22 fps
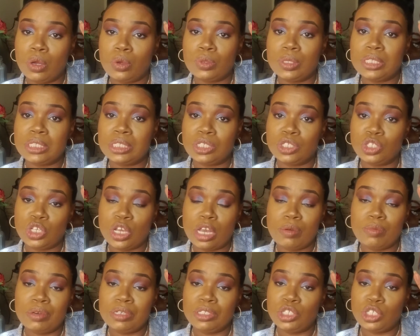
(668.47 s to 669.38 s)
This is
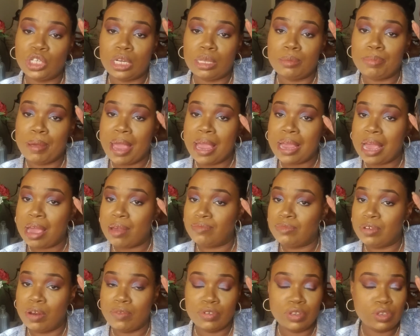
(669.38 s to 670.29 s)
J1 Jelly Pack. I've
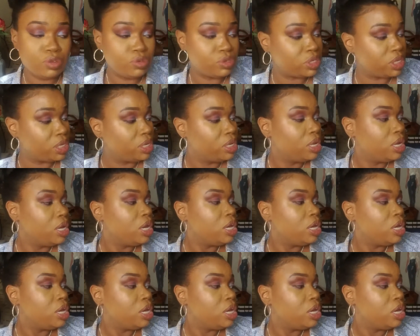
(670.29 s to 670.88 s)
never used it.